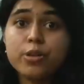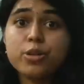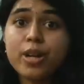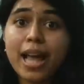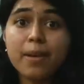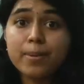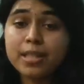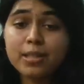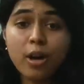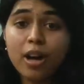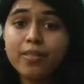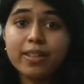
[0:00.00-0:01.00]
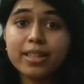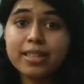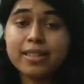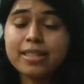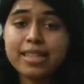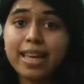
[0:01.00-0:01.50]
which would help us solve it
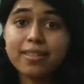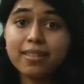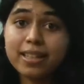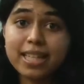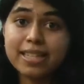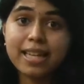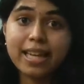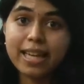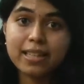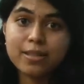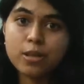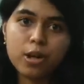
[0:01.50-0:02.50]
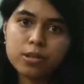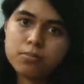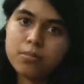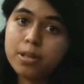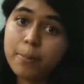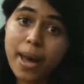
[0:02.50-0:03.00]
in say 30 seconds or
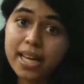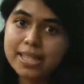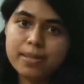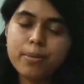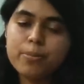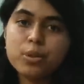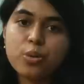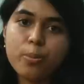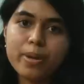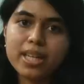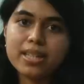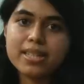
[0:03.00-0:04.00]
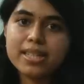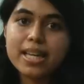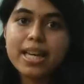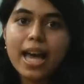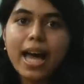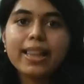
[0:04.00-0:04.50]
maximum 2 minutes.
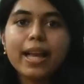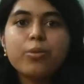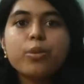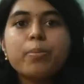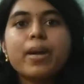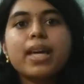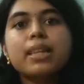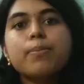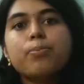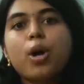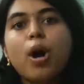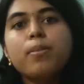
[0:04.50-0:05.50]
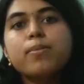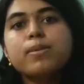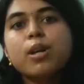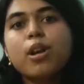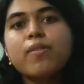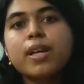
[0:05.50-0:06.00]
And that would make the problem
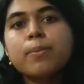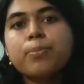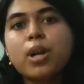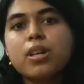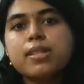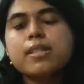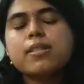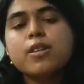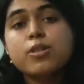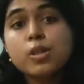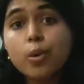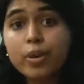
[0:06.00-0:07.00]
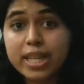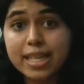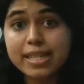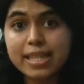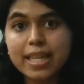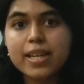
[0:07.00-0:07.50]
solving process so
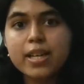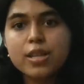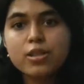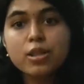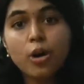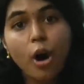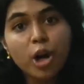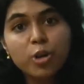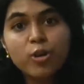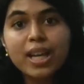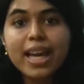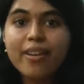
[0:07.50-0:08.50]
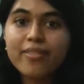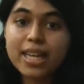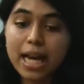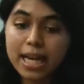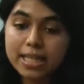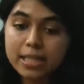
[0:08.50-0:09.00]
easy. So not only have
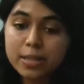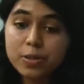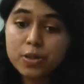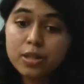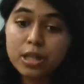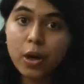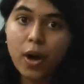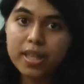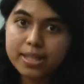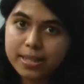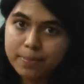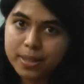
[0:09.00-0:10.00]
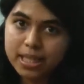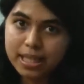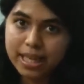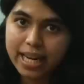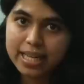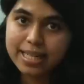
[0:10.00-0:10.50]
we understood the concept in
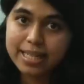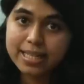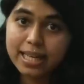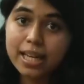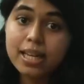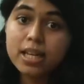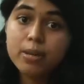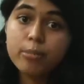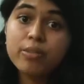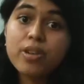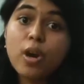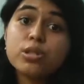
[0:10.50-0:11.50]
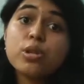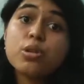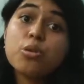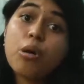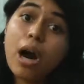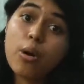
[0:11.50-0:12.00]
great detail, but we also
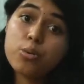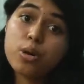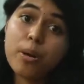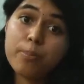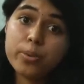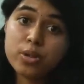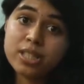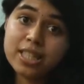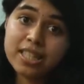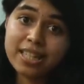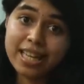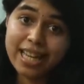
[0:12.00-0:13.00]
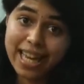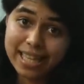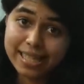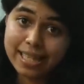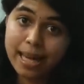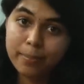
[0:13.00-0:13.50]
know how to approach it in an
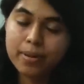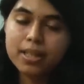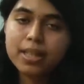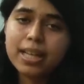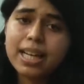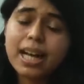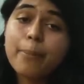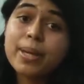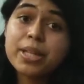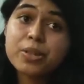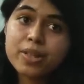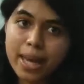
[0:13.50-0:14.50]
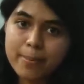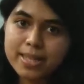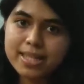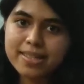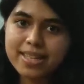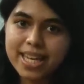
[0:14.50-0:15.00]
exam. Coming to
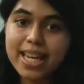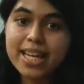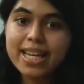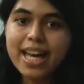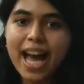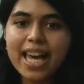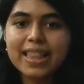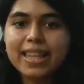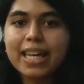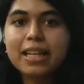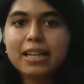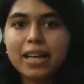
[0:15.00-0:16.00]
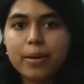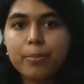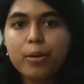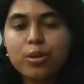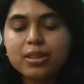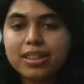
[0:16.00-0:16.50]
chemistry, I think
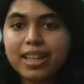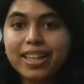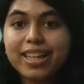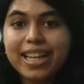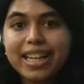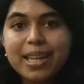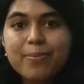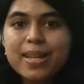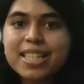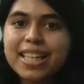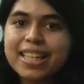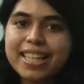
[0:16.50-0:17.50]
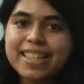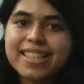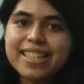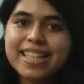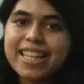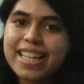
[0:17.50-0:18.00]
both DP Shankaran
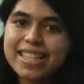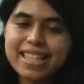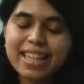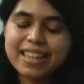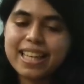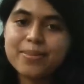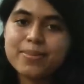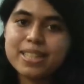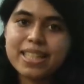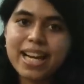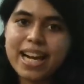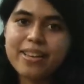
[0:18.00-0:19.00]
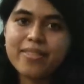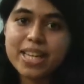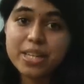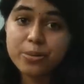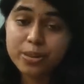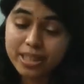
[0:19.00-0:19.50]
sir and Santanam sir had a
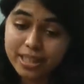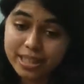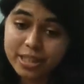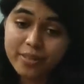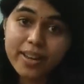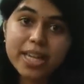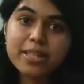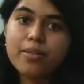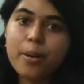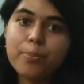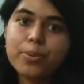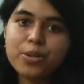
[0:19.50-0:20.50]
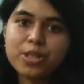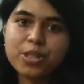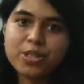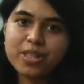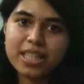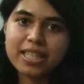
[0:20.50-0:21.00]
very innovative
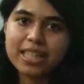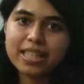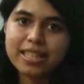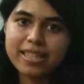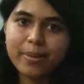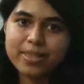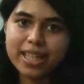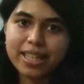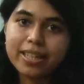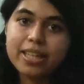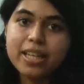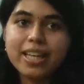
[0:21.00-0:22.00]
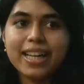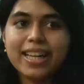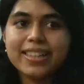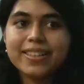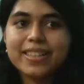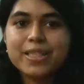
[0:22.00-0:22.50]
approach to teaching the subject.
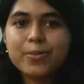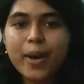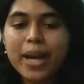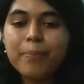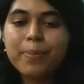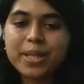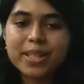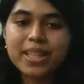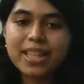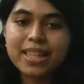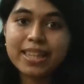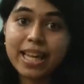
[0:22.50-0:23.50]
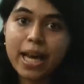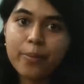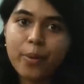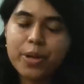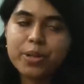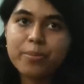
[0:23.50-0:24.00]
This one particular thing I
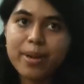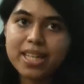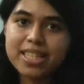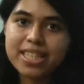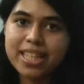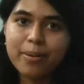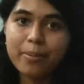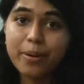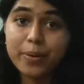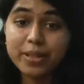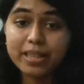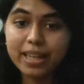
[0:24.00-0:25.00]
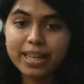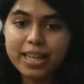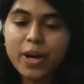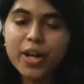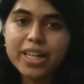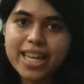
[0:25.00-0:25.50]
want to mention about
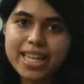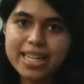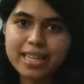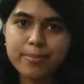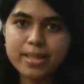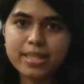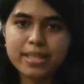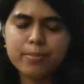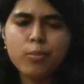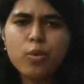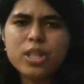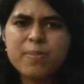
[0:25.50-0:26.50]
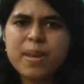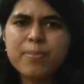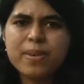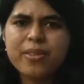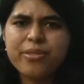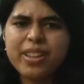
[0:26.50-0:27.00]
inorganic chemistry. Most
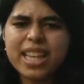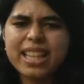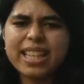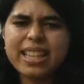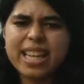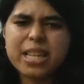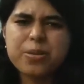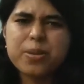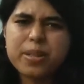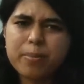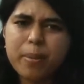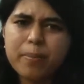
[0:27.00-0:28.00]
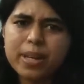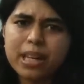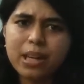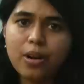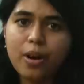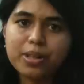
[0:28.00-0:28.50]
people feel that they need to remember
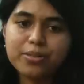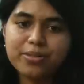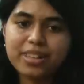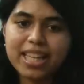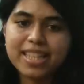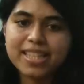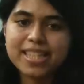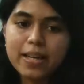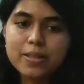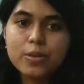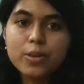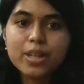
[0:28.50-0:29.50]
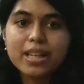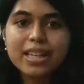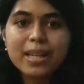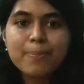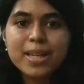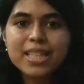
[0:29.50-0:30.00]
a lot of things. So
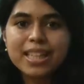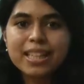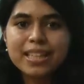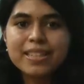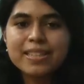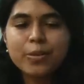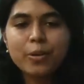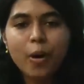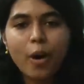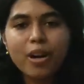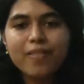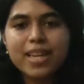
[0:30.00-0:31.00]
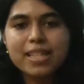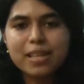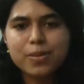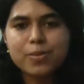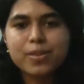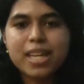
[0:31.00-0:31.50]
DP Shankaran sir would always
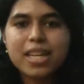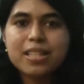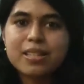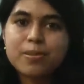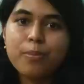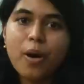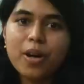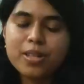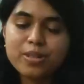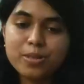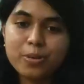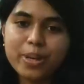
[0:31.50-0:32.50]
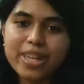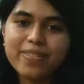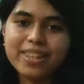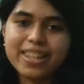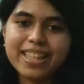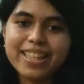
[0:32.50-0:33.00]
associate a small story
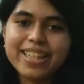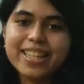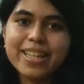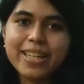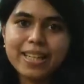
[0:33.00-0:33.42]
with it.